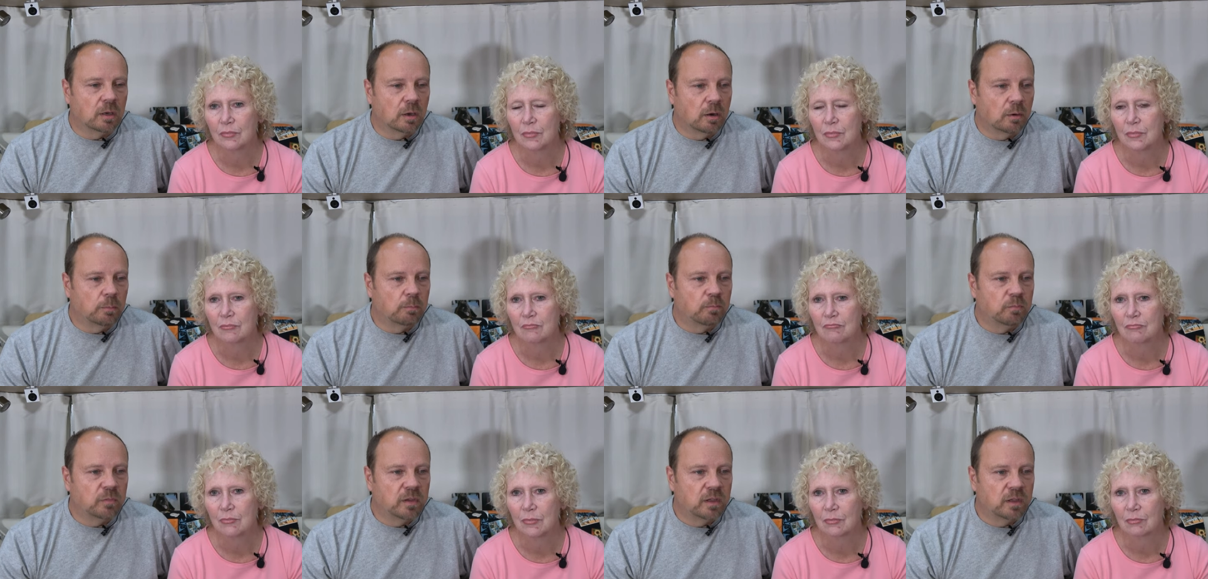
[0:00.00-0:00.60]

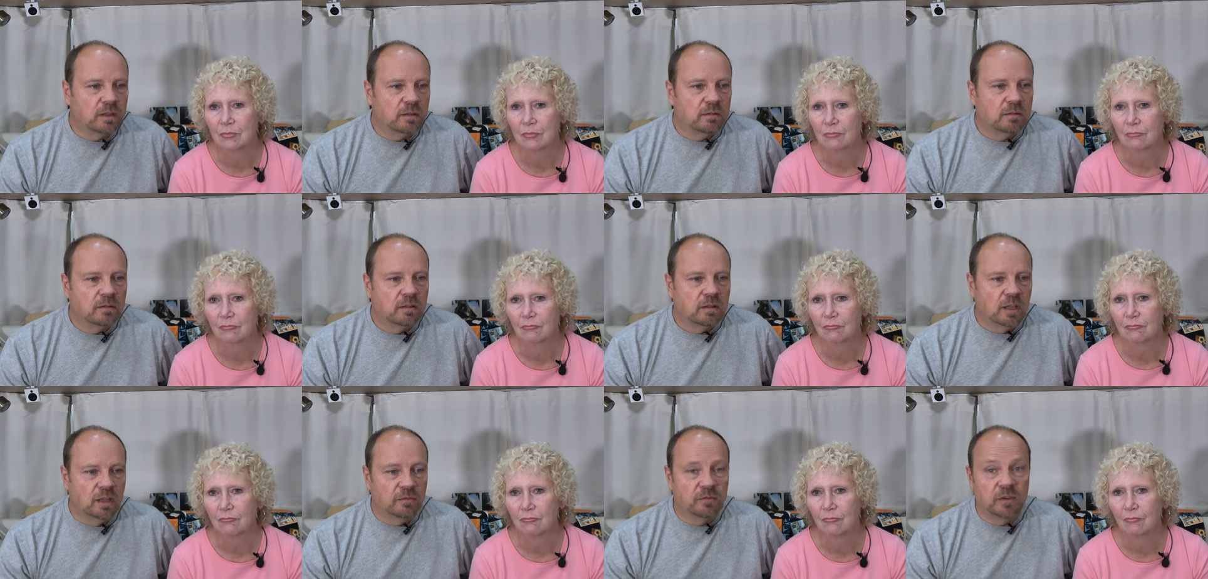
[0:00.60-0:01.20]
Speaker 1: know,
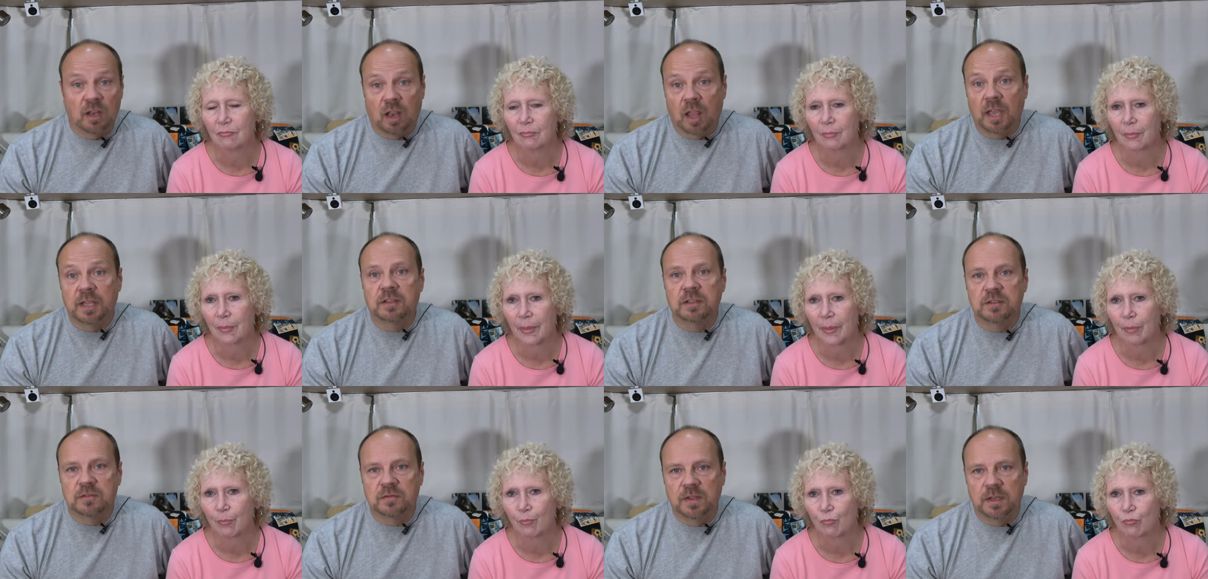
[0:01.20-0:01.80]
if you
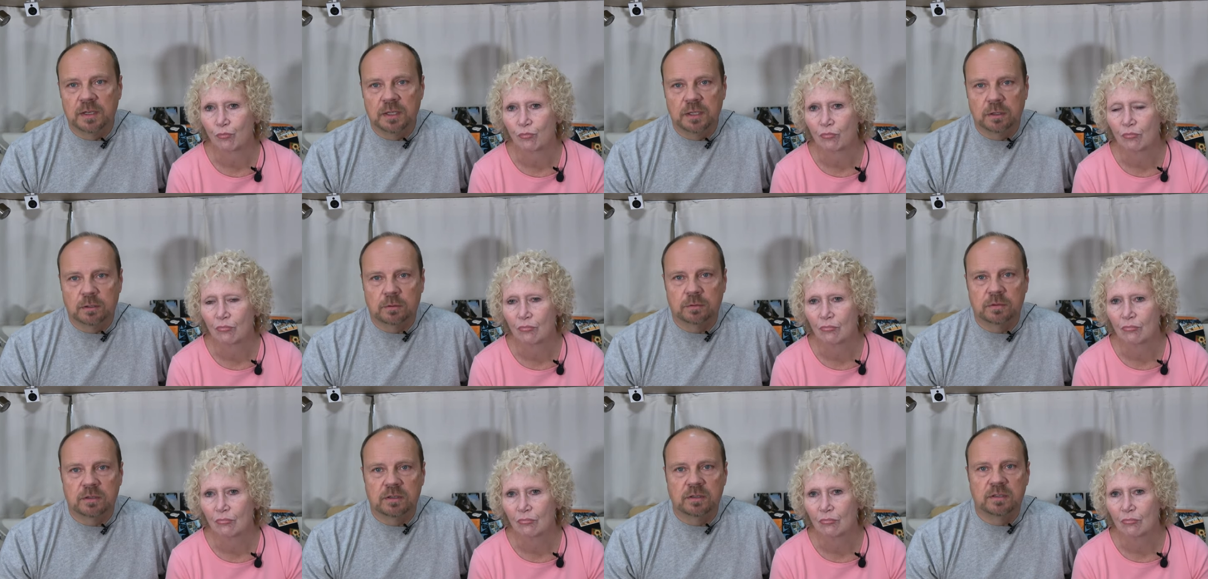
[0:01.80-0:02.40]
like this
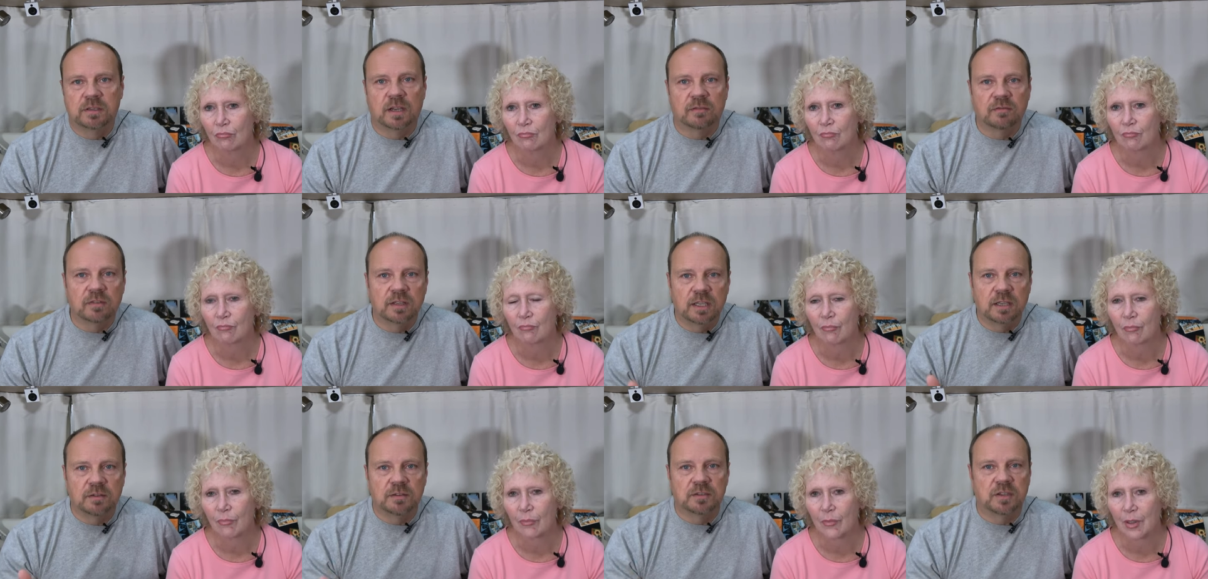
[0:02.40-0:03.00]
video,
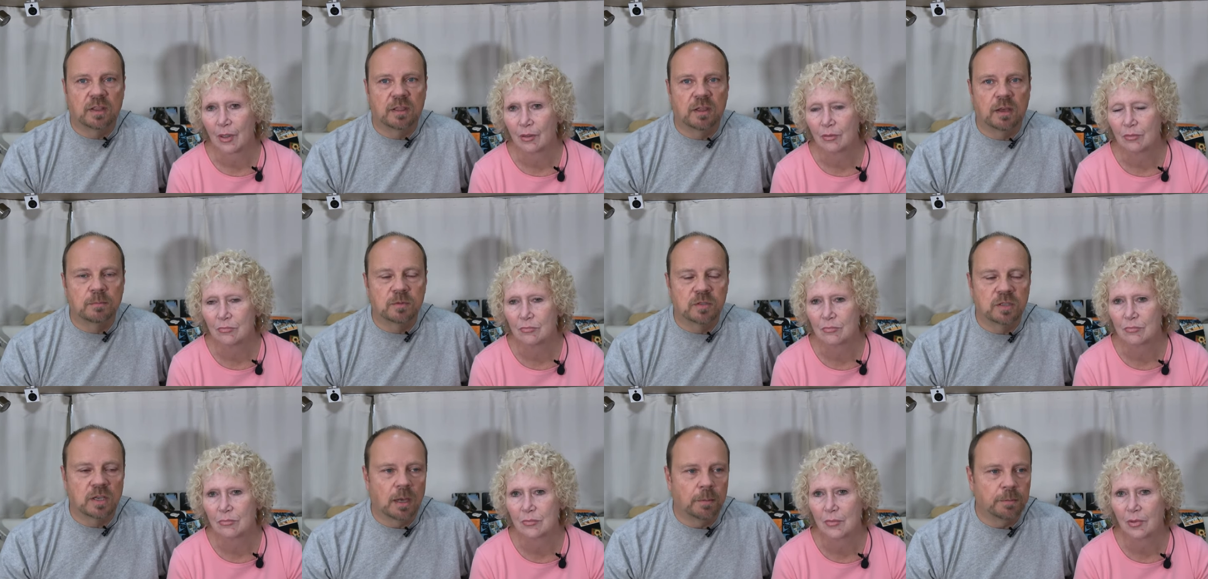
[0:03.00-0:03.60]
definitely give us a
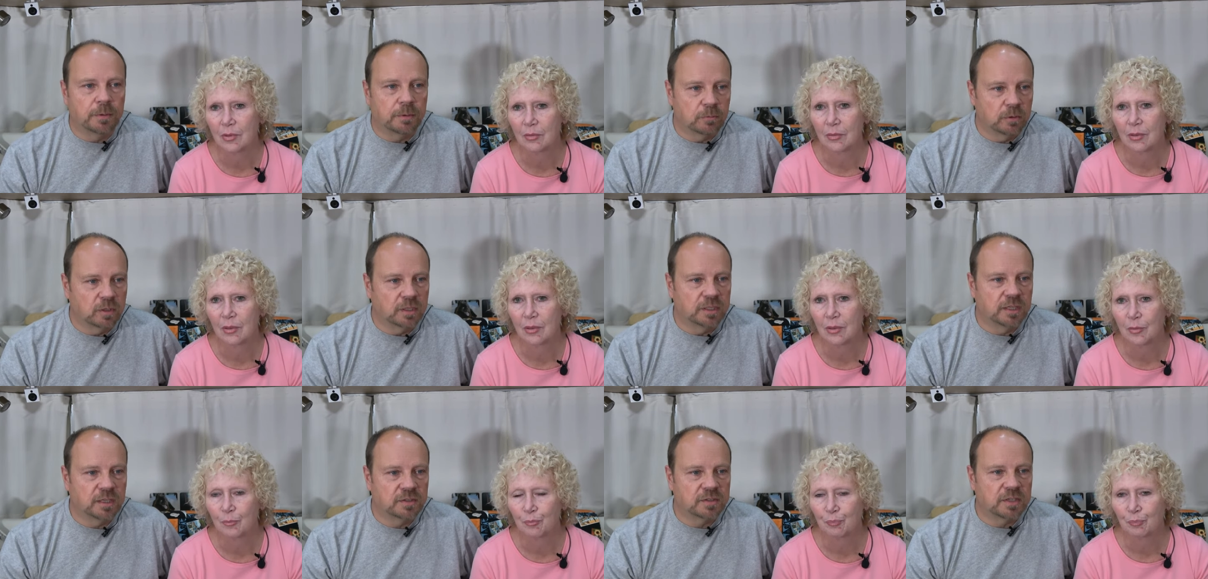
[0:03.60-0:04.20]
thumbs up. It
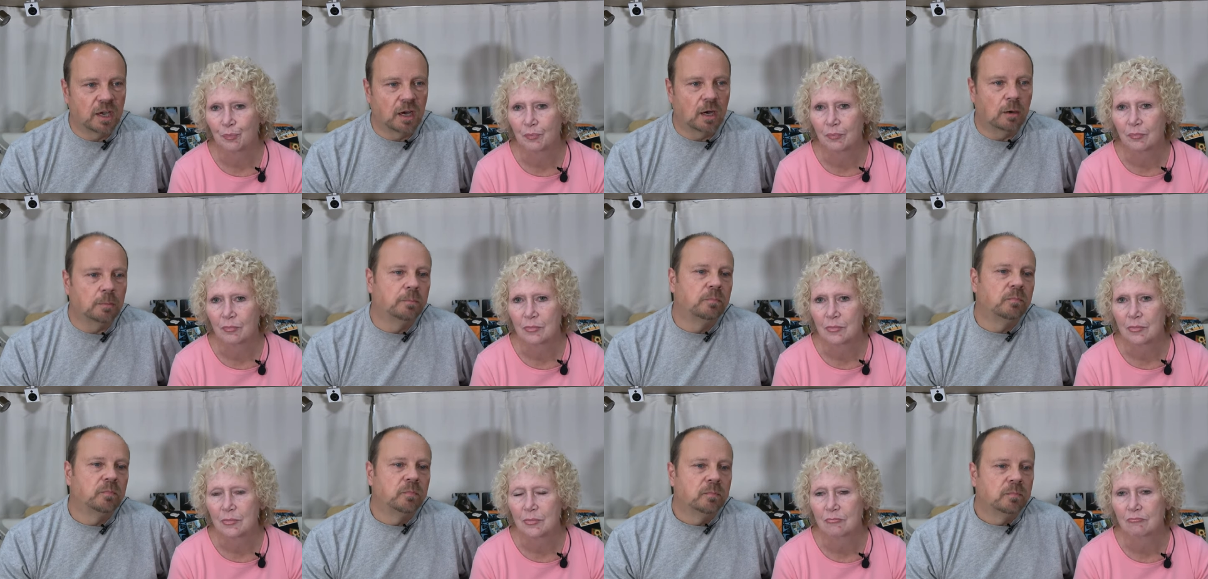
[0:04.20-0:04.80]
really does
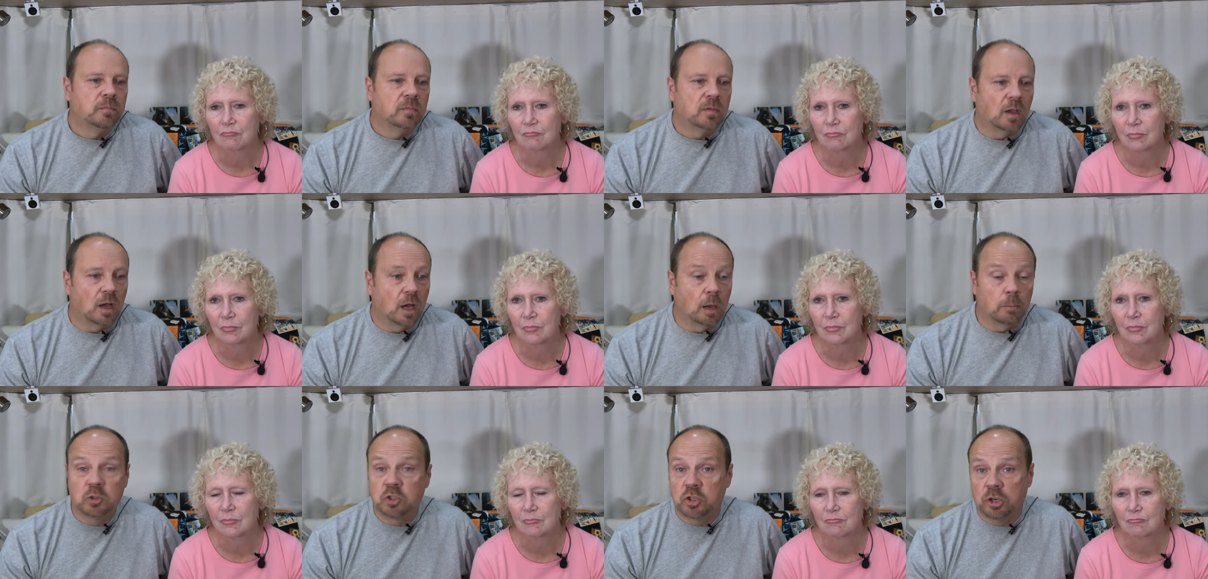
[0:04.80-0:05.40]
help.
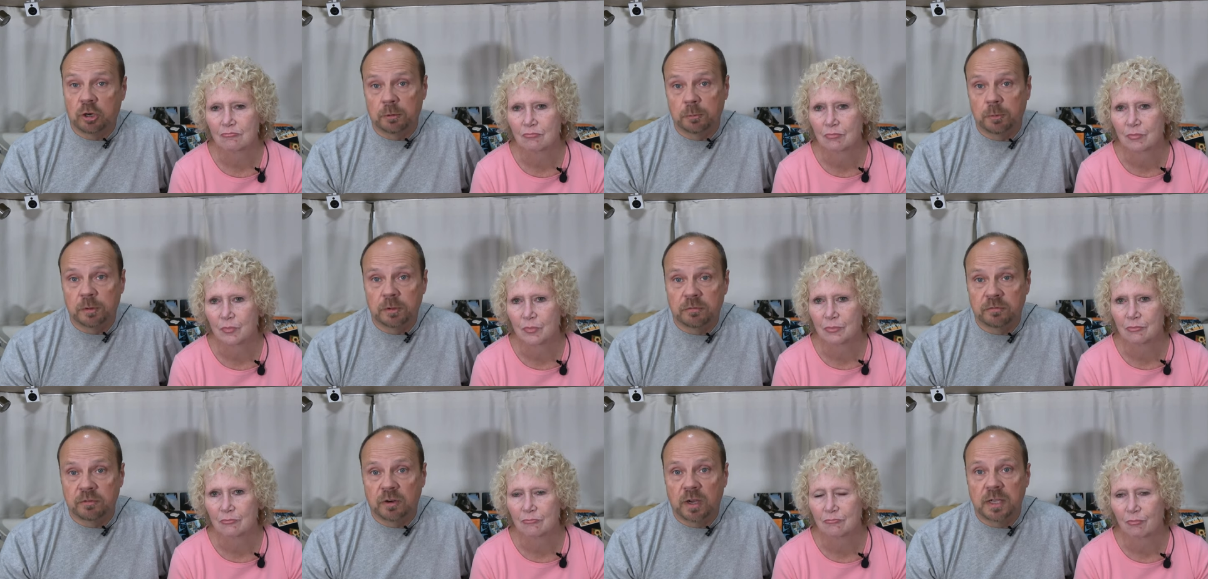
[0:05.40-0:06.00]
Um, share it
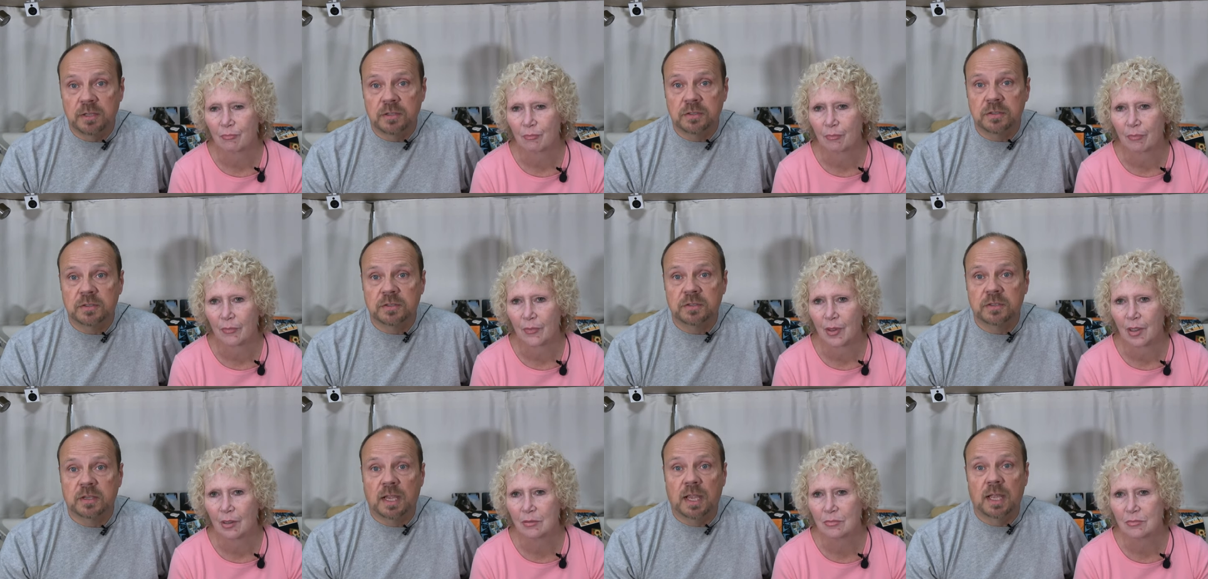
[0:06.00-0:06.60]
with your
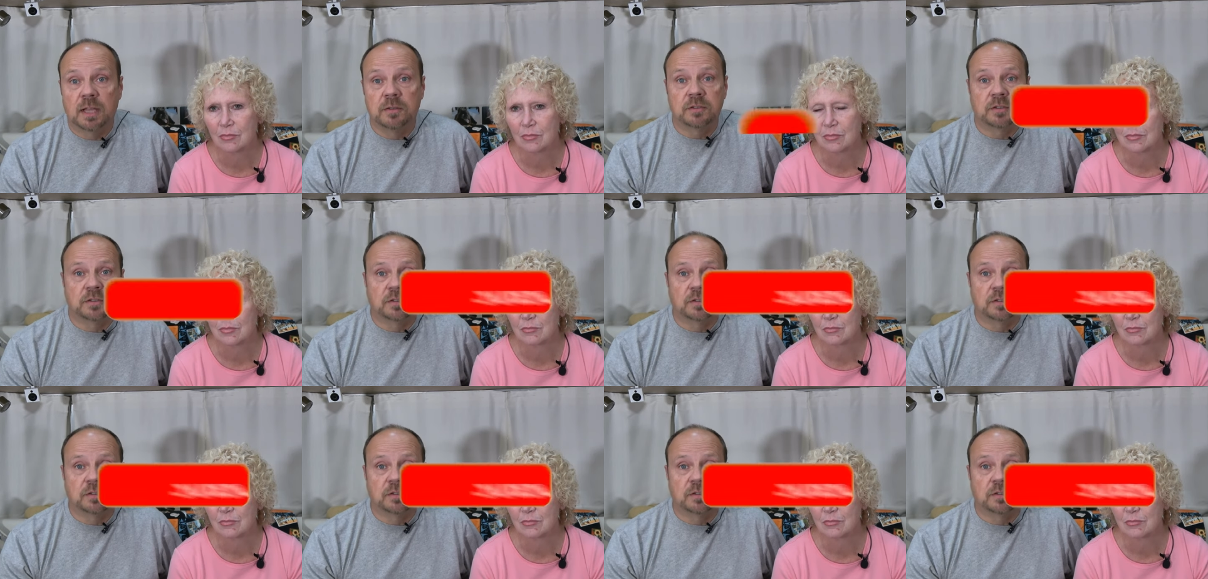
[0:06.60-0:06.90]
friends, and